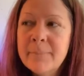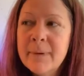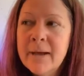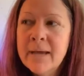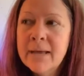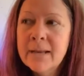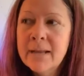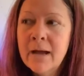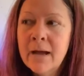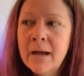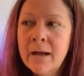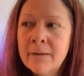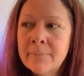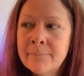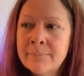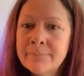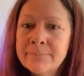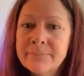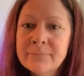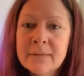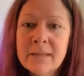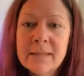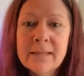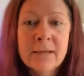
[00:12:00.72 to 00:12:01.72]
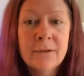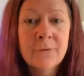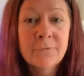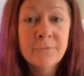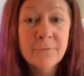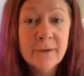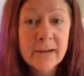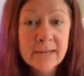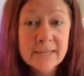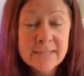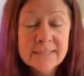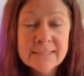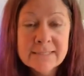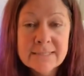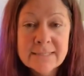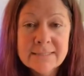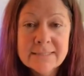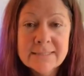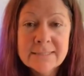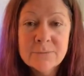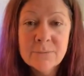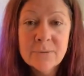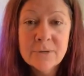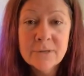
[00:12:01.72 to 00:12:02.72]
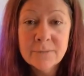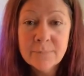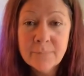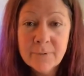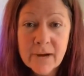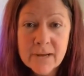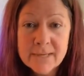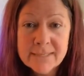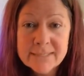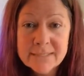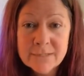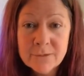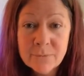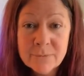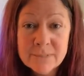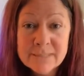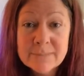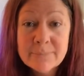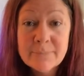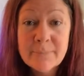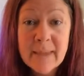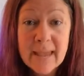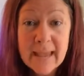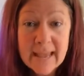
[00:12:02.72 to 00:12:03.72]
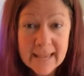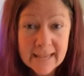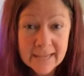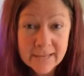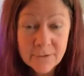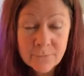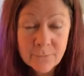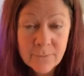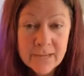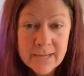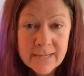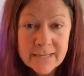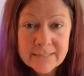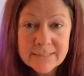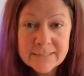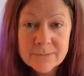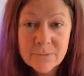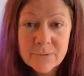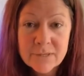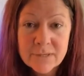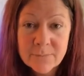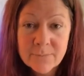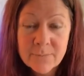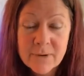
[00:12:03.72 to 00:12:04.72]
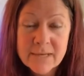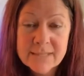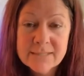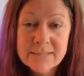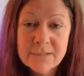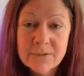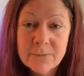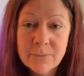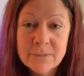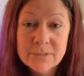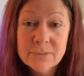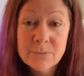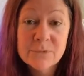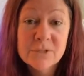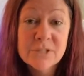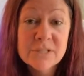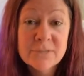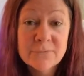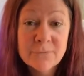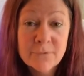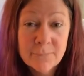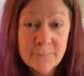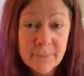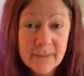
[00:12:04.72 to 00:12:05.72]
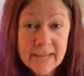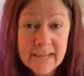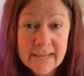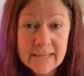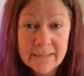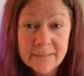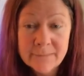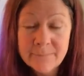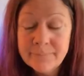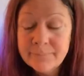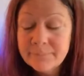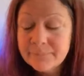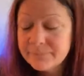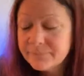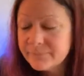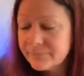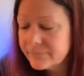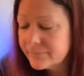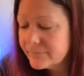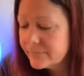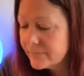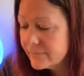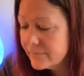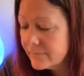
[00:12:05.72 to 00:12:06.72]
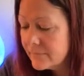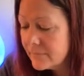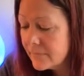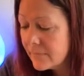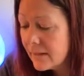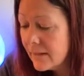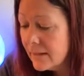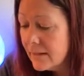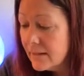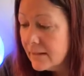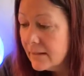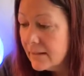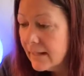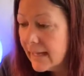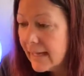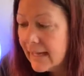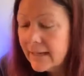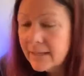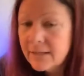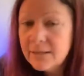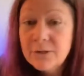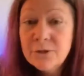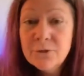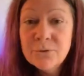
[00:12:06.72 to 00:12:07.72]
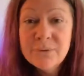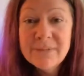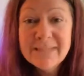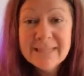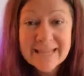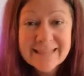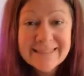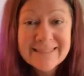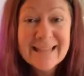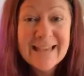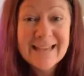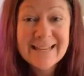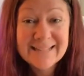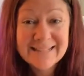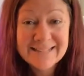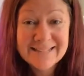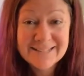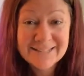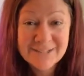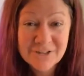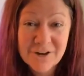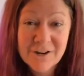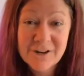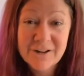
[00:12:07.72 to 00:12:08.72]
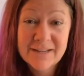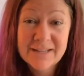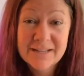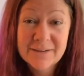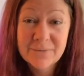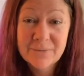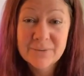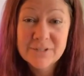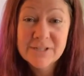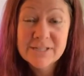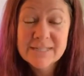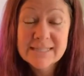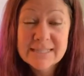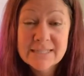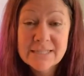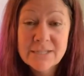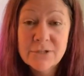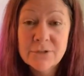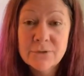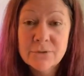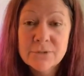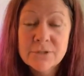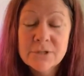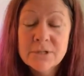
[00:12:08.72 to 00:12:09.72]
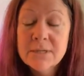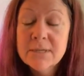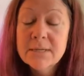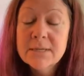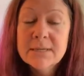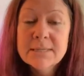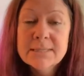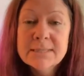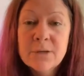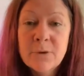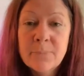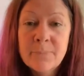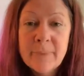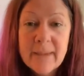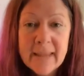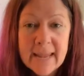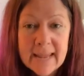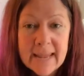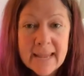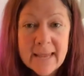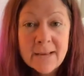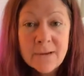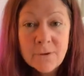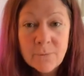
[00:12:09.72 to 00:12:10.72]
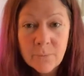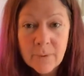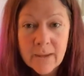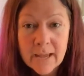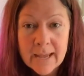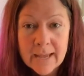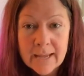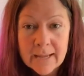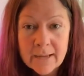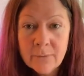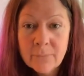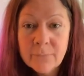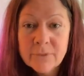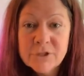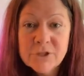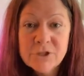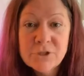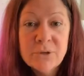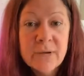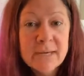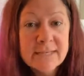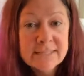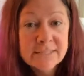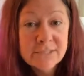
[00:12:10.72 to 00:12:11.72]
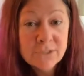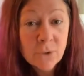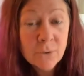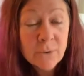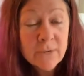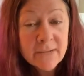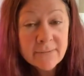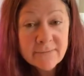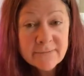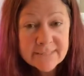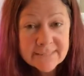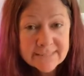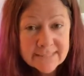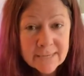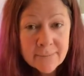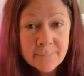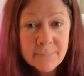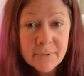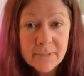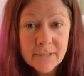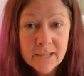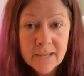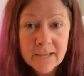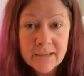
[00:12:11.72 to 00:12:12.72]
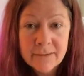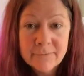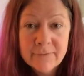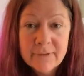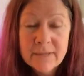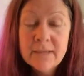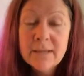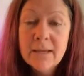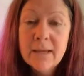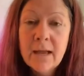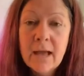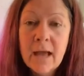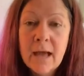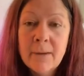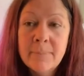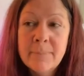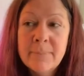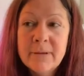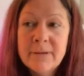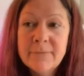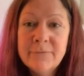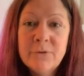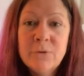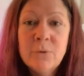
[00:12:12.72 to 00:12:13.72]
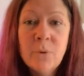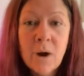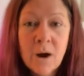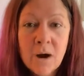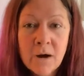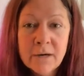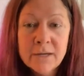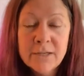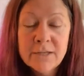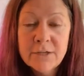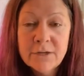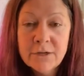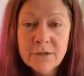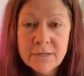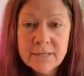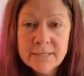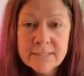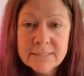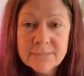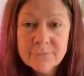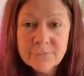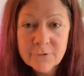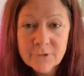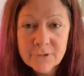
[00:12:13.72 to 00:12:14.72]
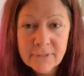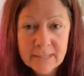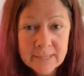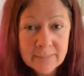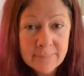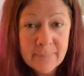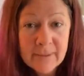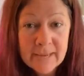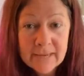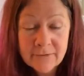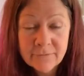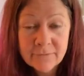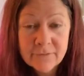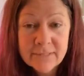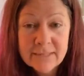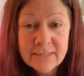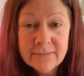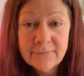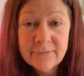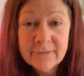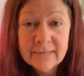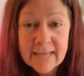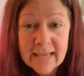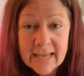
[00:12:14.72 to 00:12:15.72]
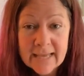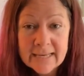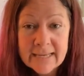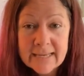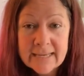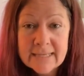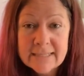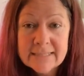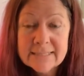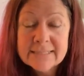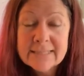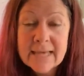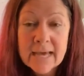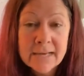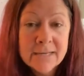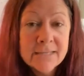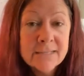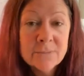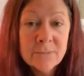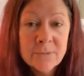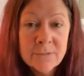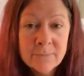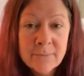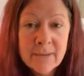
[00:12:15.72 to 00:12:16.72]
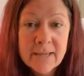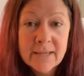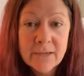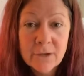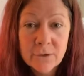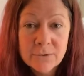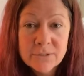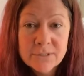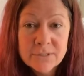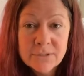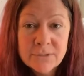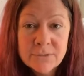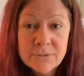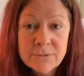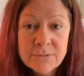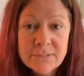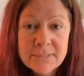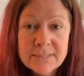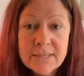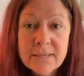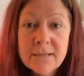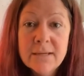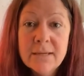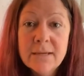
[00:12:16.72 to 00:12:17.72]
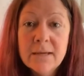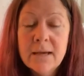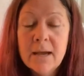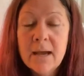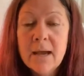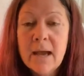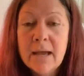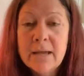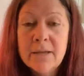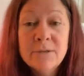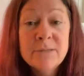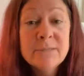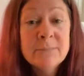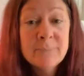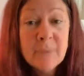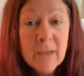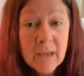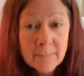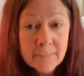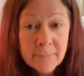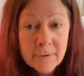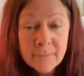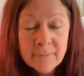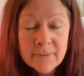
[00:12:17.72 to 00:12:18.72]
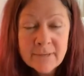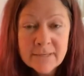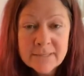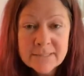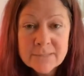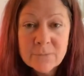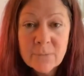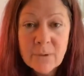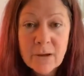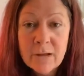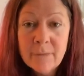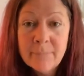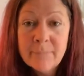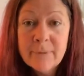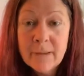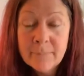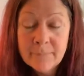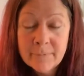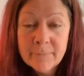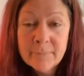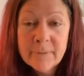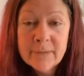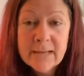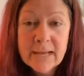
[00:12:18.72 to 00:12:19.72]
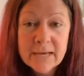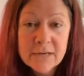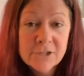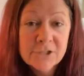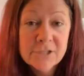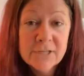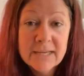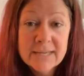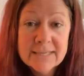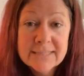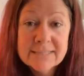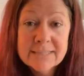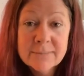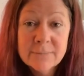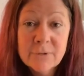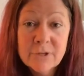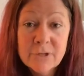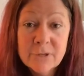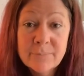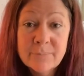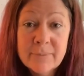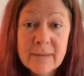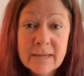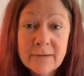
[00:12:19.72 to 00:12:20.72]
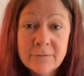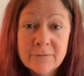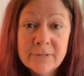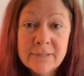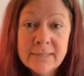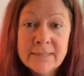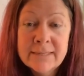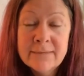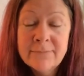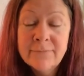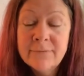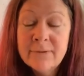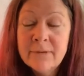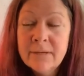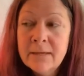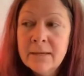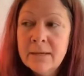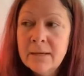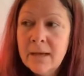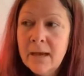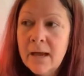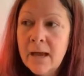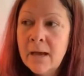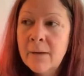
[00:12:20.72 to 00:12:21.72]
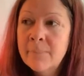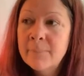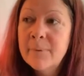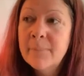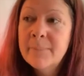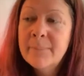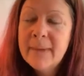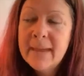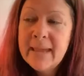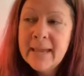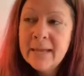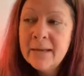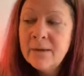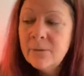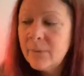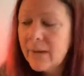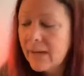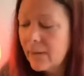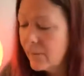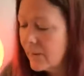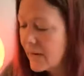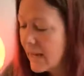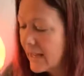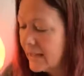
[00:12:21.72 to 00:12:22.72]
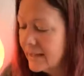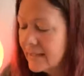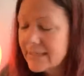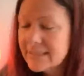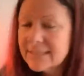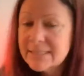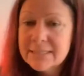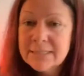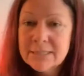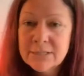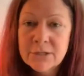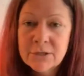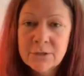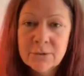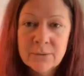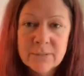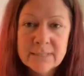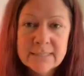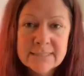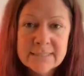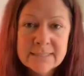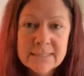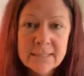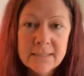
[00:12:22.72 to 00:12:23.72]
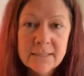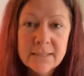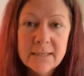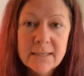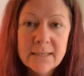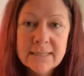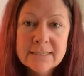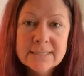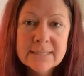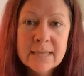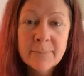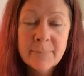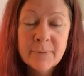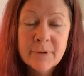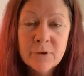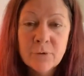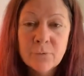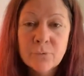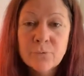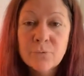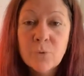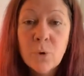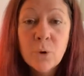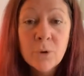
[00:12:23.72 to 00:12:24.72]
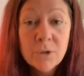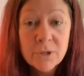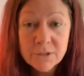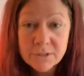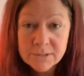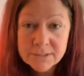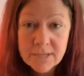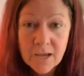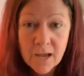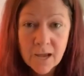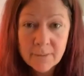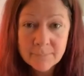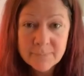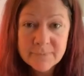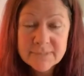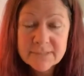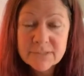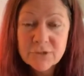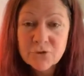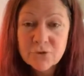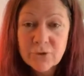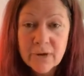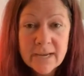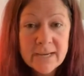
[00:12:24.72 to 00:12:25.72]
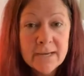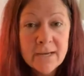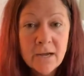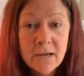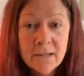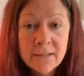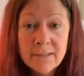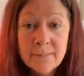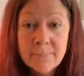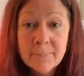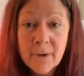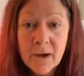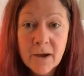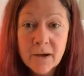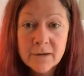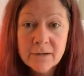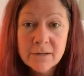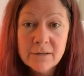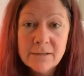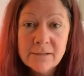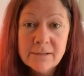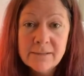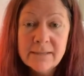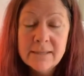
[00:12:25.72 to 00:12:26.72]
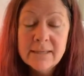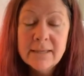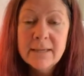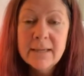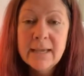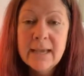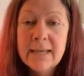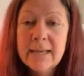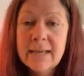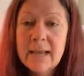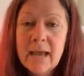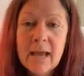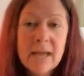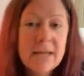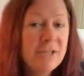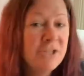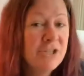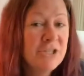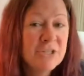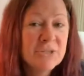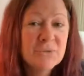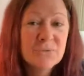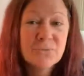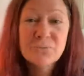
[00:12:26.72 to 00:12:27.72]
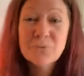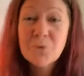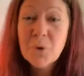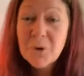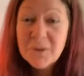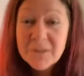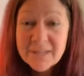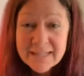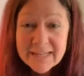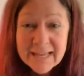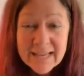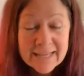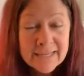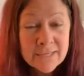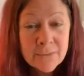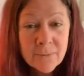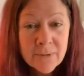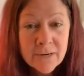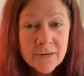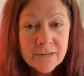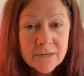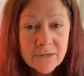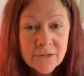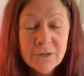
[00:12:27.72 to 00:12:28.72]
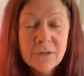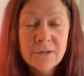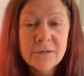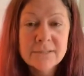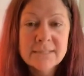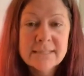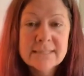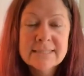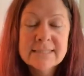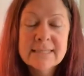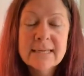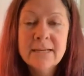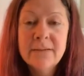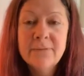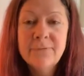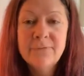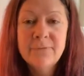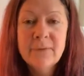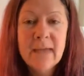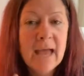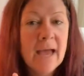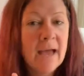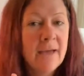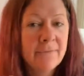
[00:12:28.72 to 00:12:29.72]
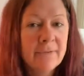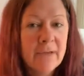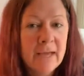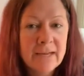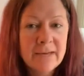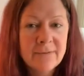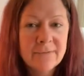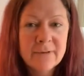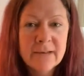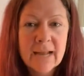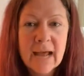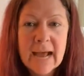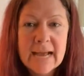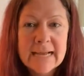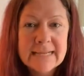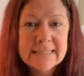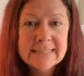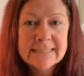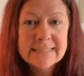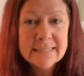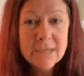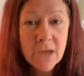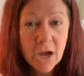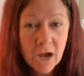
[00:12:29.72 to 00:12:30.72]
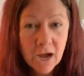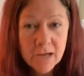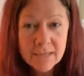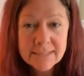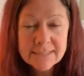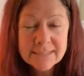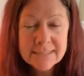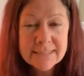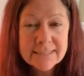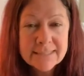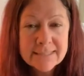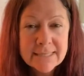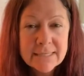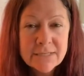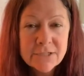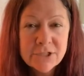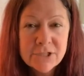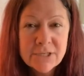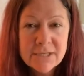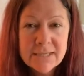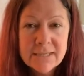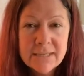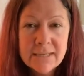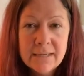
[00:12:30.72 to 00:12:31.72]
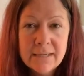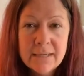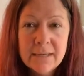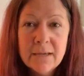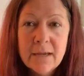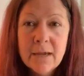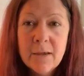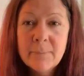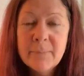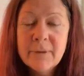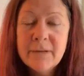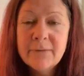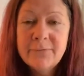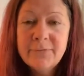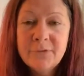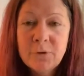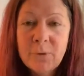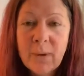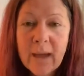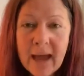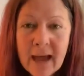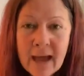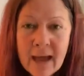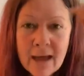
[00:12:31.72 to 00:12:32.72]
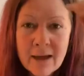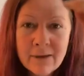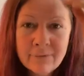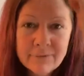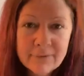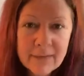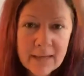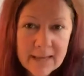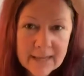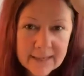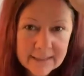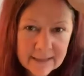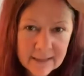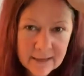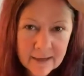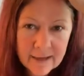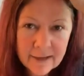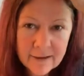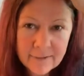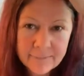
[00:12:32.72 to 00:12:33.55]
But like frankincense is one of the pricier ones. Panaway is one of the pricier ones, which is for pain. And you get that in the starter kit, which is huge. So Panaway, which you guys don't have a sample of, but if you are curious for like pain relief and headaches, that is one of my go-tos. I use peppermint as well. Peppermint actually has some good pain relief. But Panaway, what I like to do is I put a roller top straight on the bottle and just roll it anywhere it hurts. It's gonna have kind of an icy hot sensation, but if you have like,